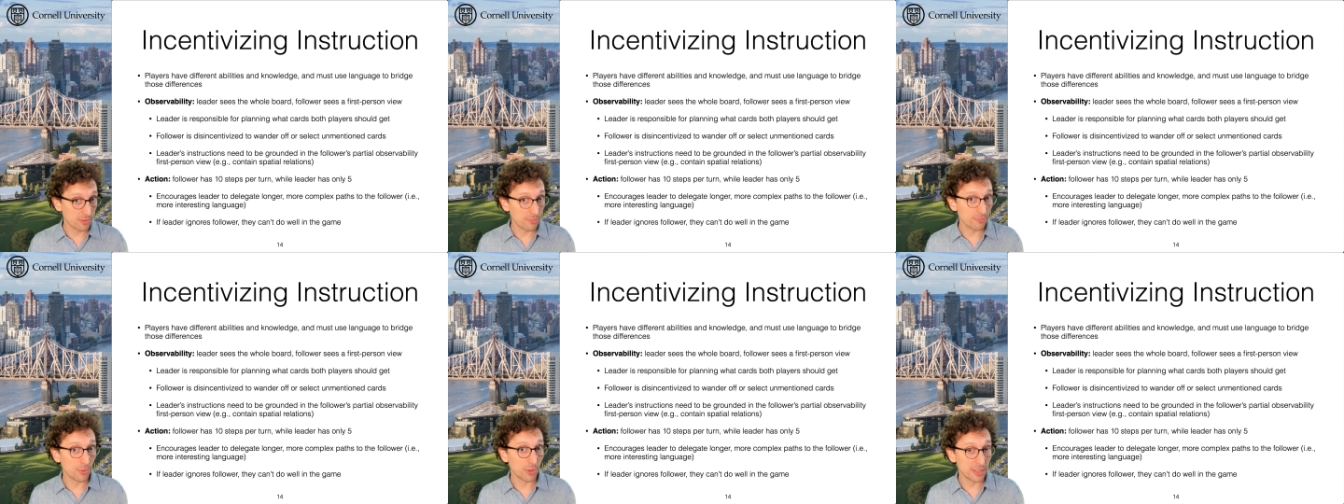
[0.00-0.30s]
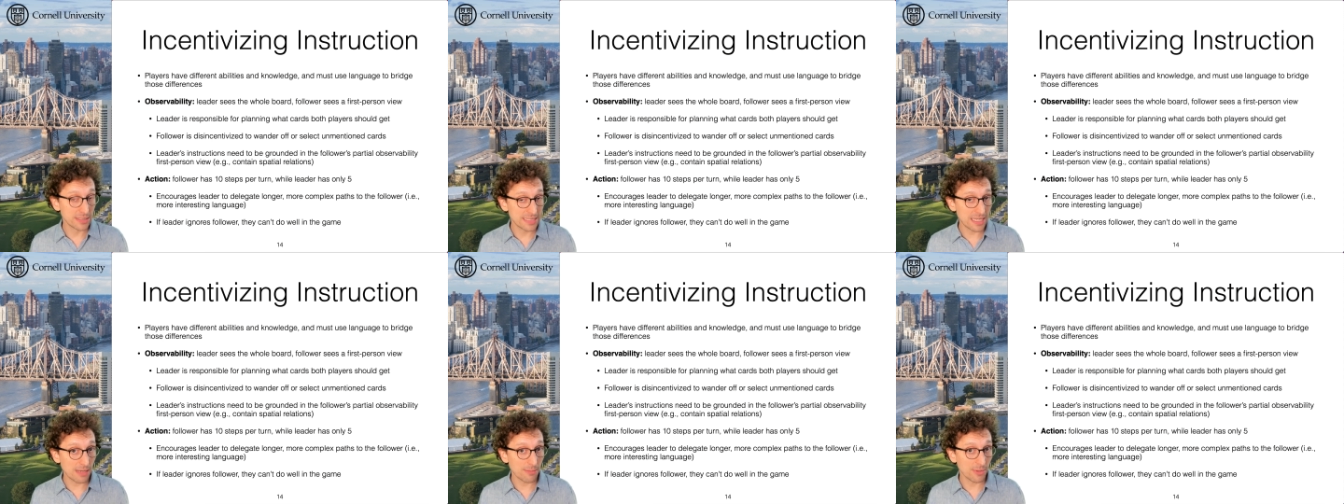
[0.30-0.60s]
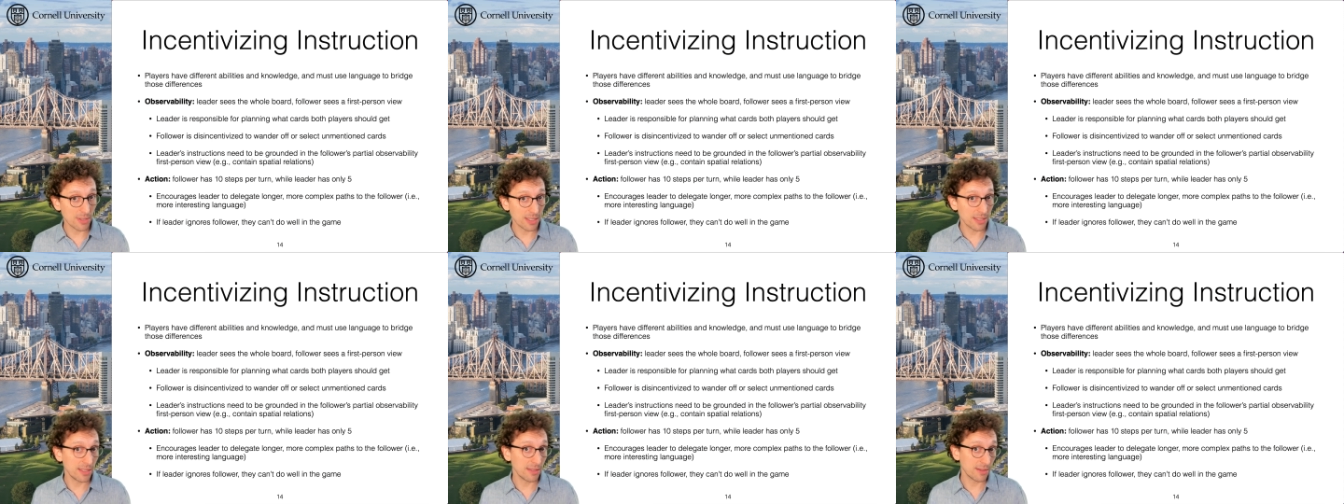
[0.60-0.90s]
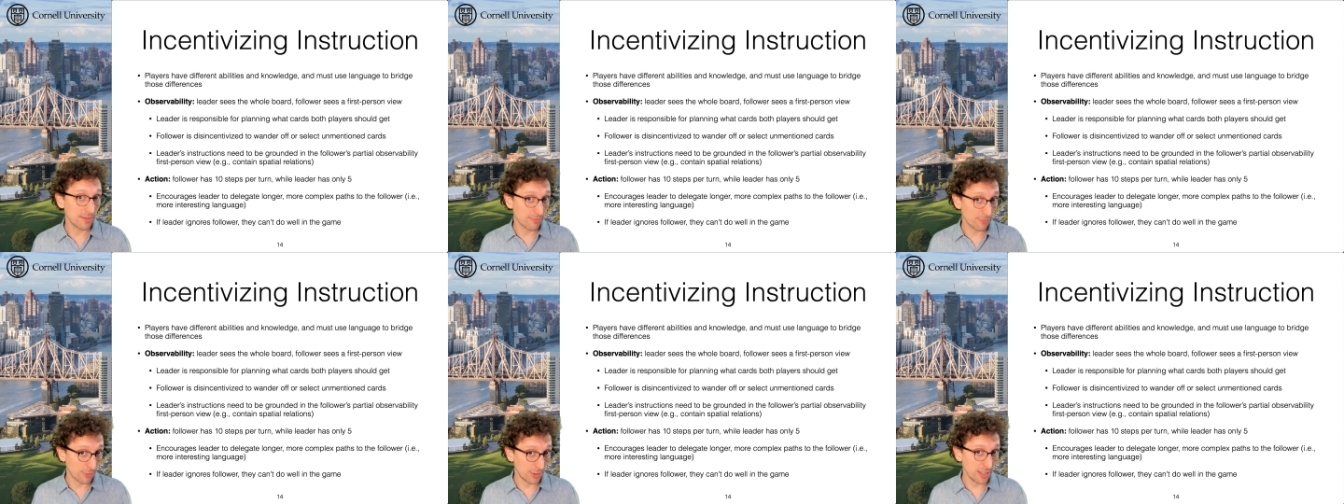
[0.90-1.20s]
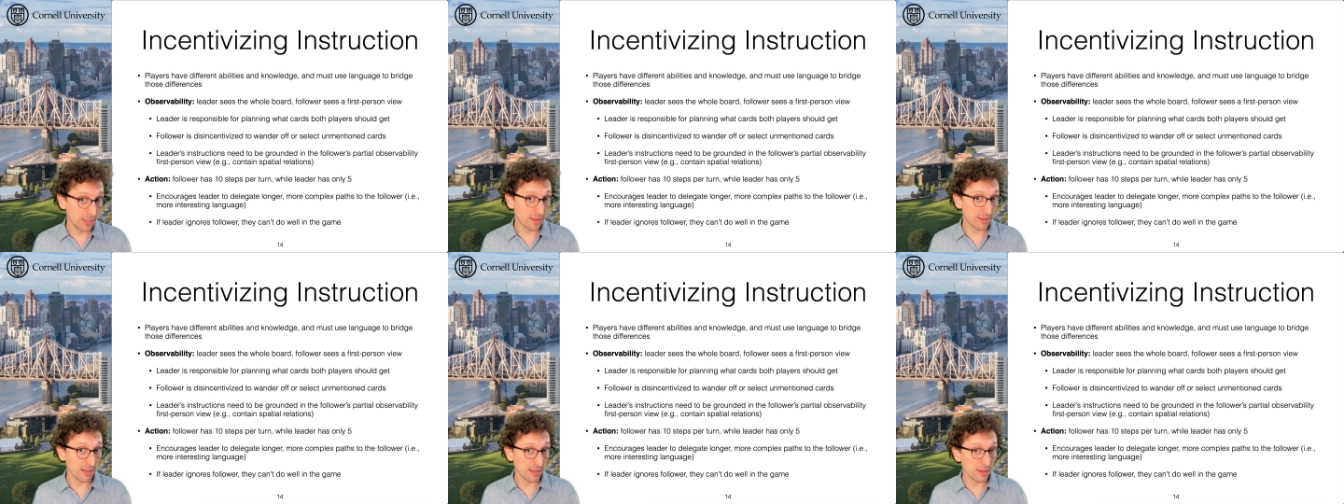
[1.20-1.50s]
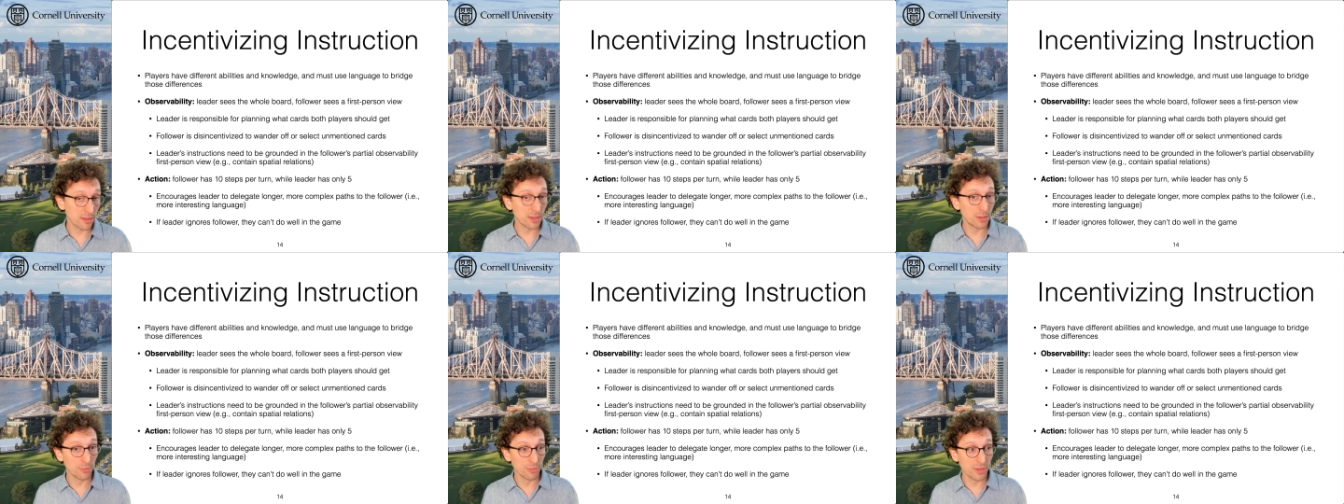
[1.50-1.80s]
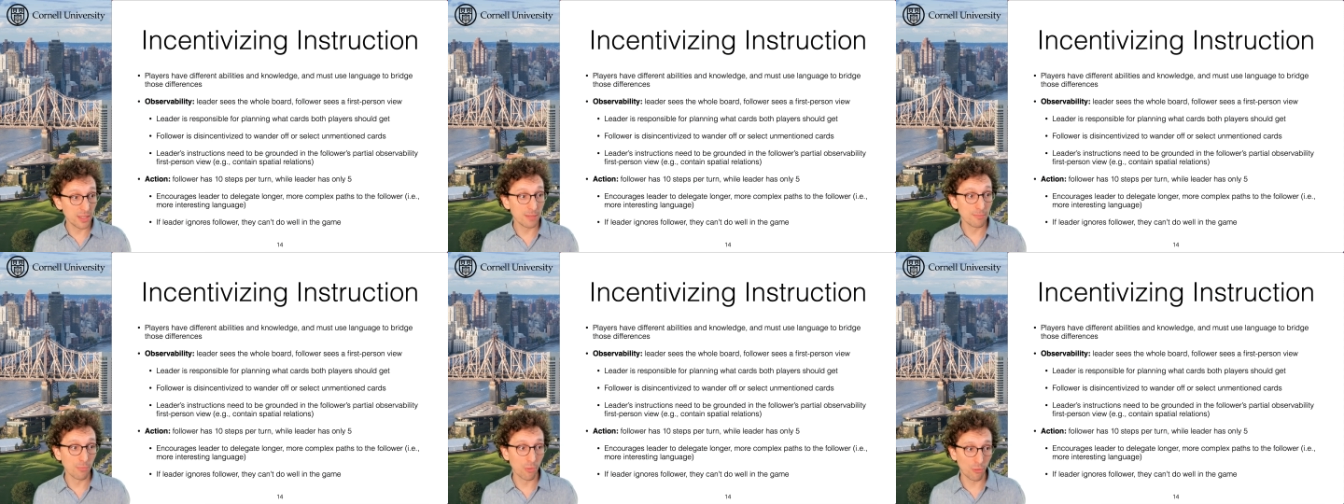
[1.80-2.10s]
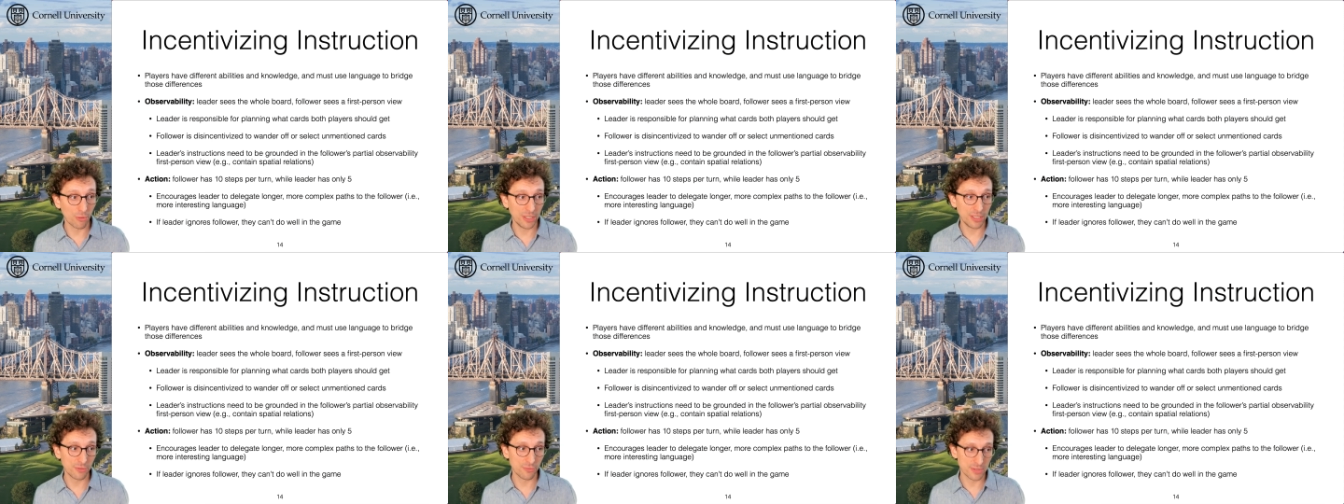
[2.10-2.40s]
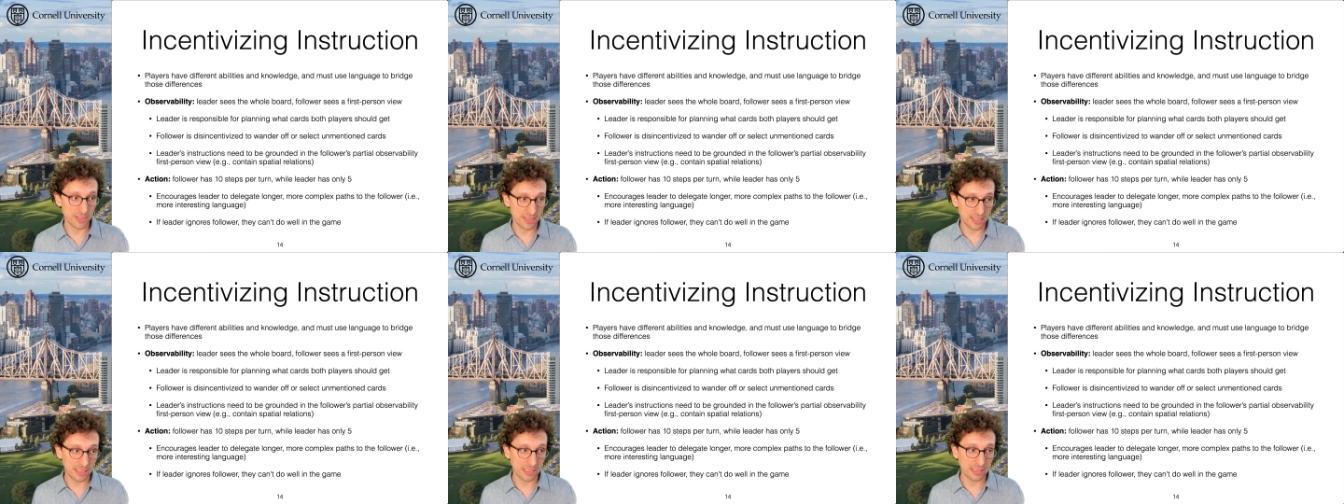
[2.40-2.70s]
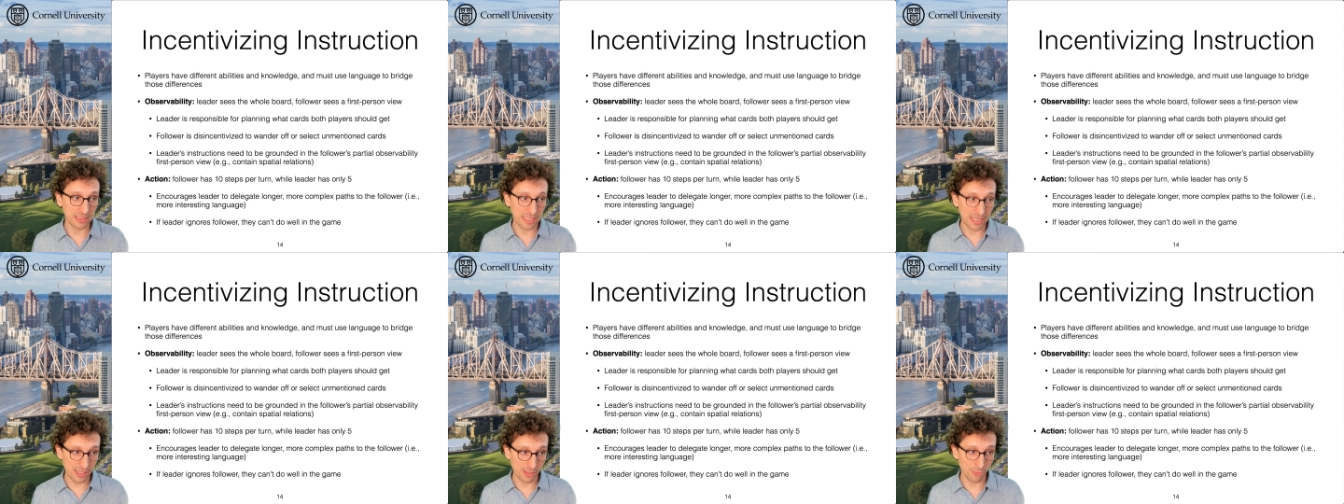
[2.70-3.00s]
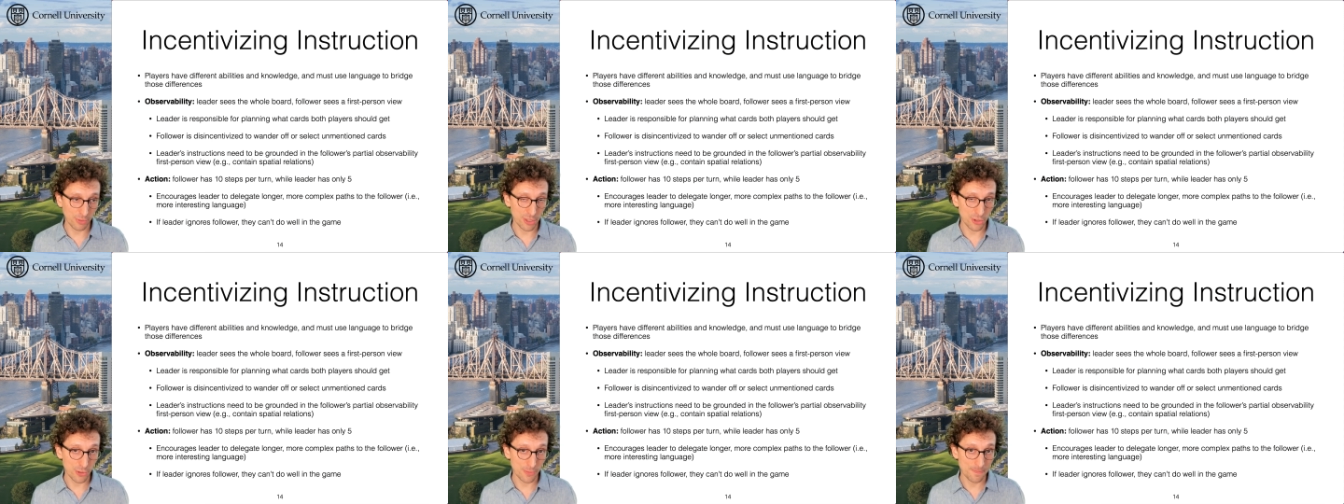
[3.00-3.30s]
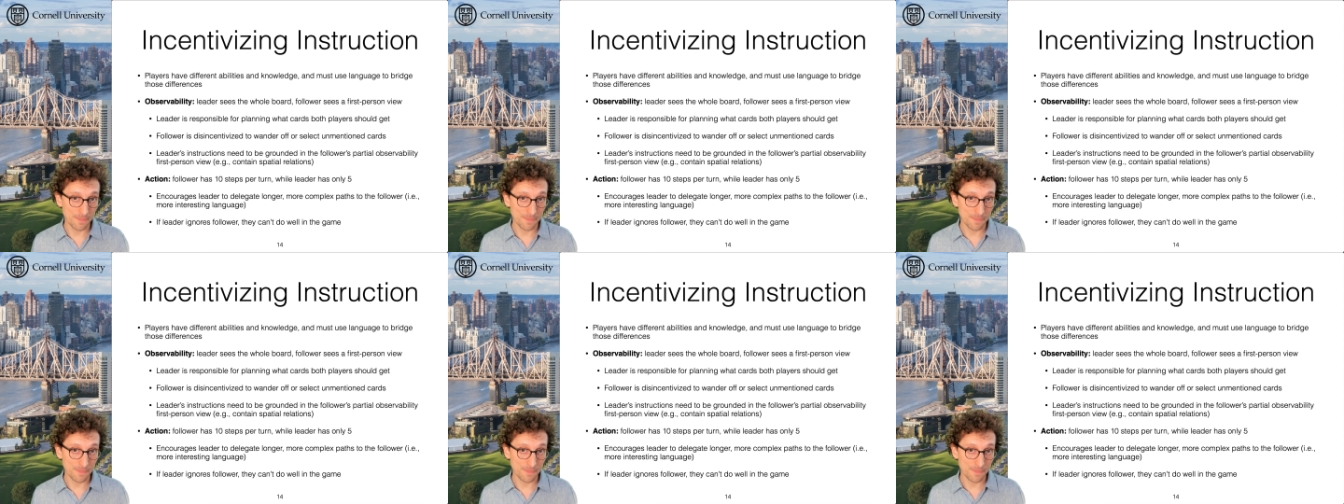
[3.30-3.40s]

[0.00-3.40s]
for instance, using more interesting language.